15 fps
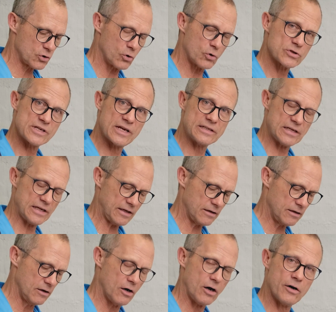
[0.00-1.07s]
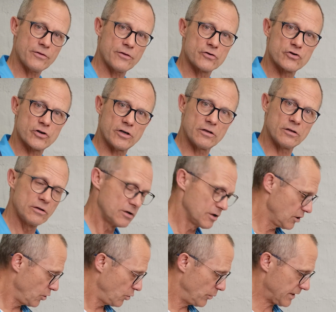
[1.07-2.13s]
torque setting on the drill,
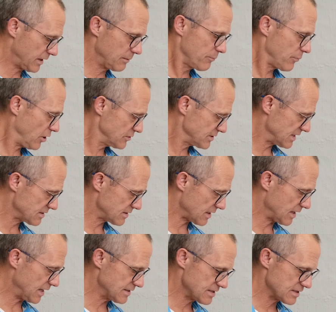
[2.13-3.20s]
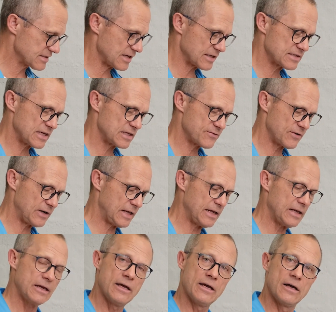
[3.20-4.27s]
we can process the cases
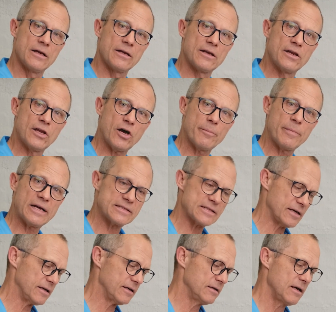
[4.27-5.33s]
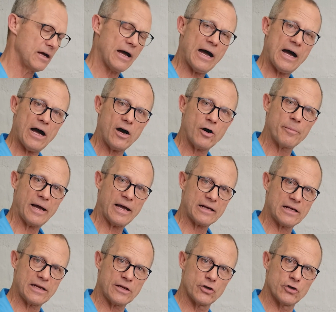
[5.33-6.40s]
successfully, no matter how
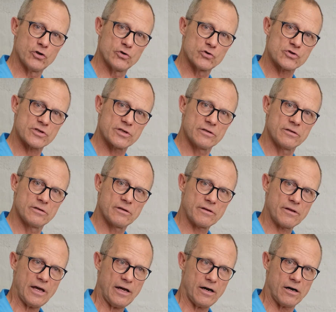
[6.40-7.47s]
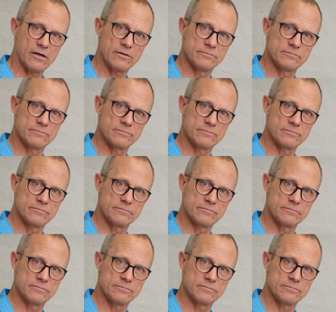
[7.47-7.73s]
badly used they are.